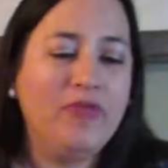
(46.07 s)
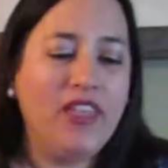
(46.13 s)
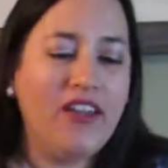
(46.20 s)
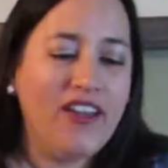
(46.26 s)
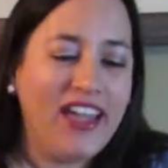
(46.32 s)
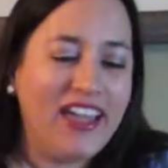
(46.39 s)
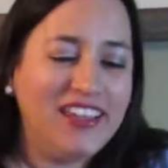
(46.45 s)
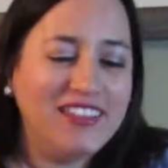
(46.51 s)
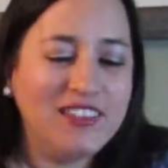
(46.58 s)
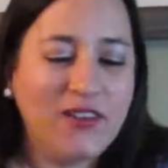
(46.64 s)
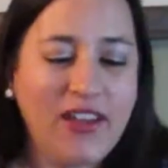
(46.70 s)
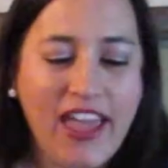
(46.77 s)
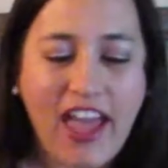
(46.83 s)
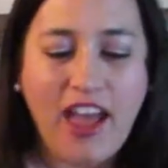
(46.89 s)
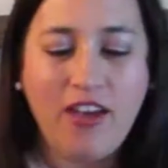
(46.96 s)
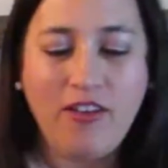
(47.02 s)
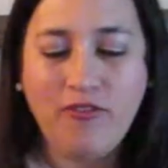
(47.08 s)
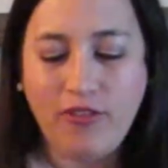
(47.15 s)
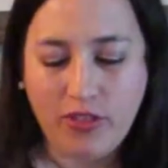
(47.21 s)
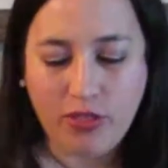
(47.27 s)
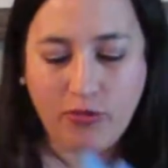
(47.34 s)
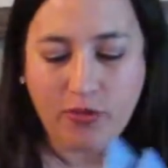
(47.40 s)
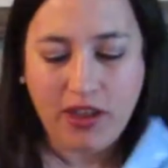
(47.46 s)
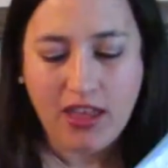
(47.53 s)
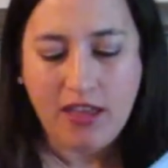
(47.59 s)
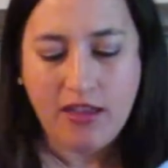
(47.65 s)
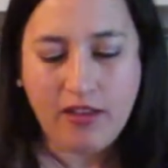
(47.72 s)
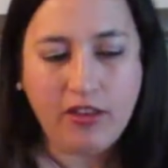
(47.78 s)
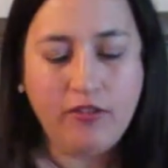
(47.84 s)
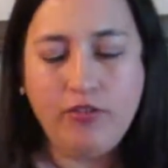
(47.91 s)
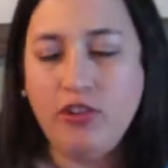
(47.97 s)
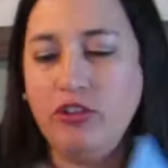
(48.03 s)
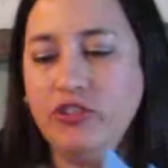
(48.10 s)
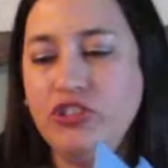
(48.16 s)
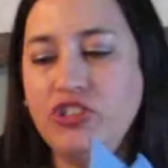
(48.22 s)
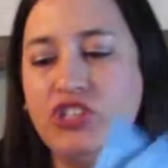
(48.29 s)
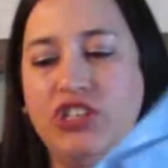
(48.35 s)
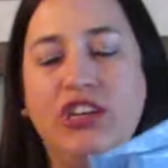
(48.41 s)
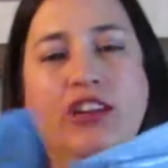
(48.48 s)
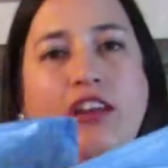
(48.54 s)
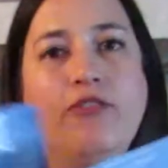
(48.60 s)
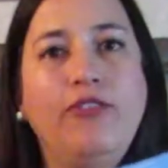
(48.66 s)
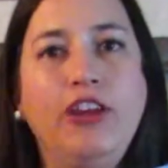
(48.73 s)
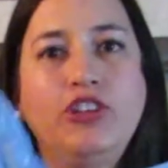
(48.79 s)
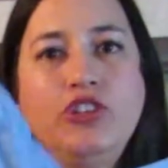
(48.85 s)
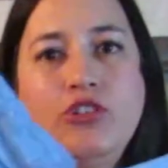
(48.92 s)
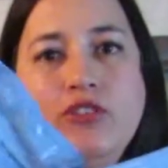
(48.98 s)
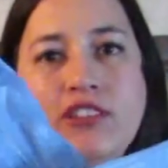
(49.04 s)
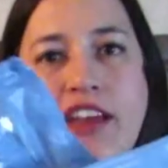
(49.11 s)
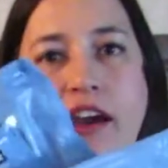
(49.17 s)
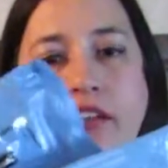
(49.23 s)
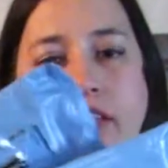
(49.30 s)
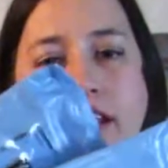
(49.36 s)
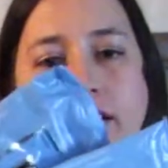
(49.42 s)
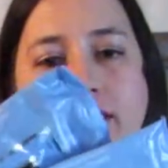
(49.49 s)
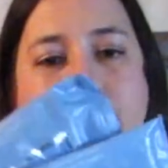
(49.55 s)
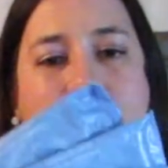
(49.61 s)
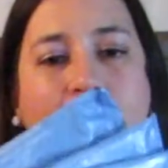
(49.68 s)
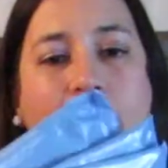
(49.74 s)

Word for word: Okay, so I have three of the Neutrogena facial towelettes.